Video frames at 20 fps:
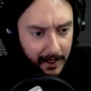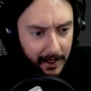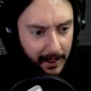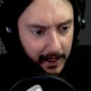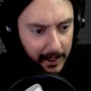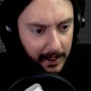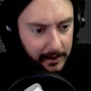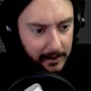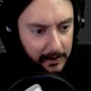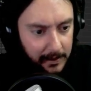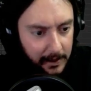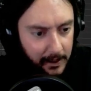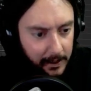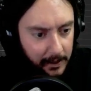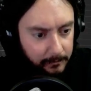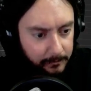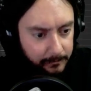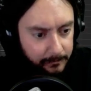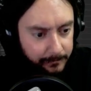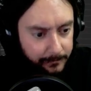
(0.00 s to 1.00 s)

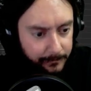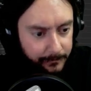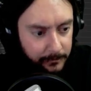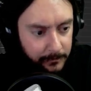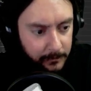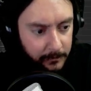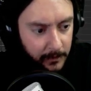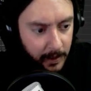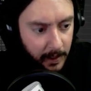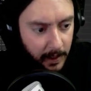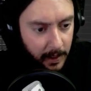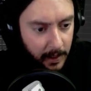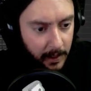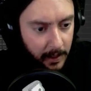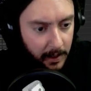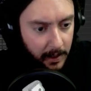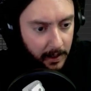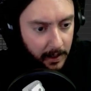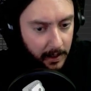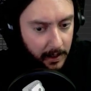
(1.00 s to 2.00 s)
And
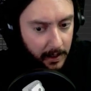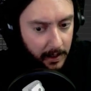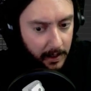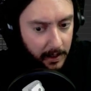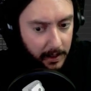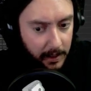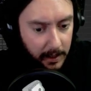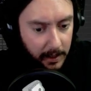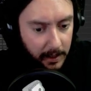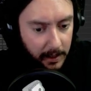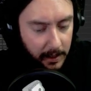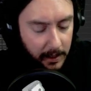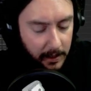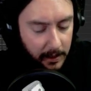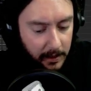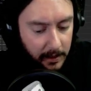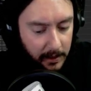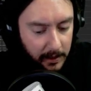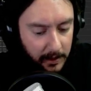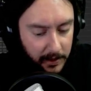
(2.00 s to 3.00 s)

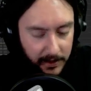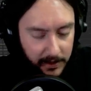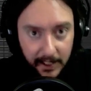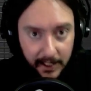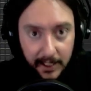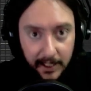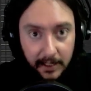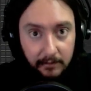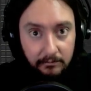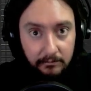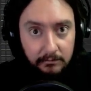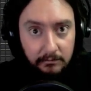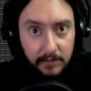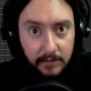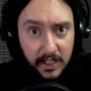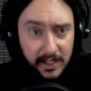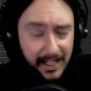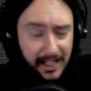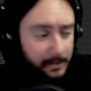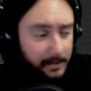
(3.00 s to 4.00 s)
he just did it. He
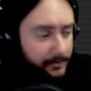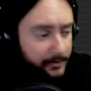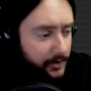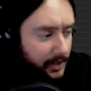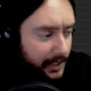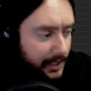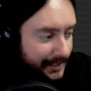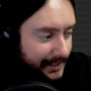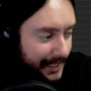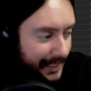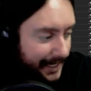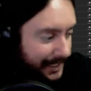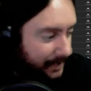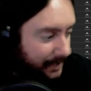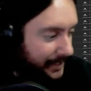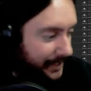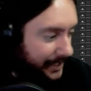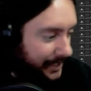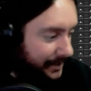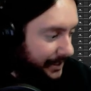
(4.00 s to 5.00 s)
signed up for it, got the
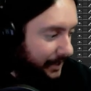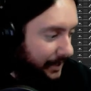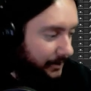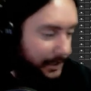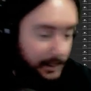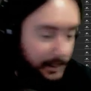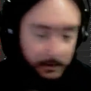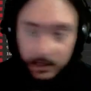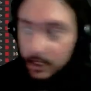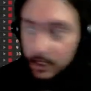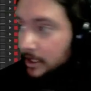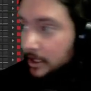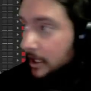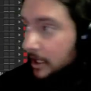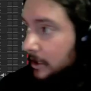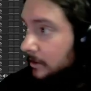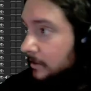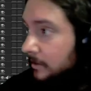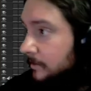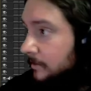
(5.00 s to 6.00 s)
academic discount, and he was good to
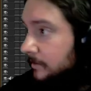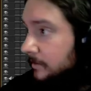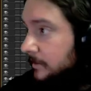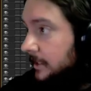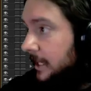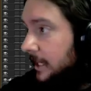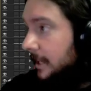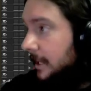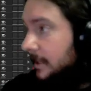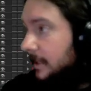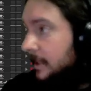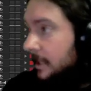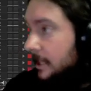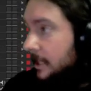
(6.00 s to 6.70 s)
go. Yeah.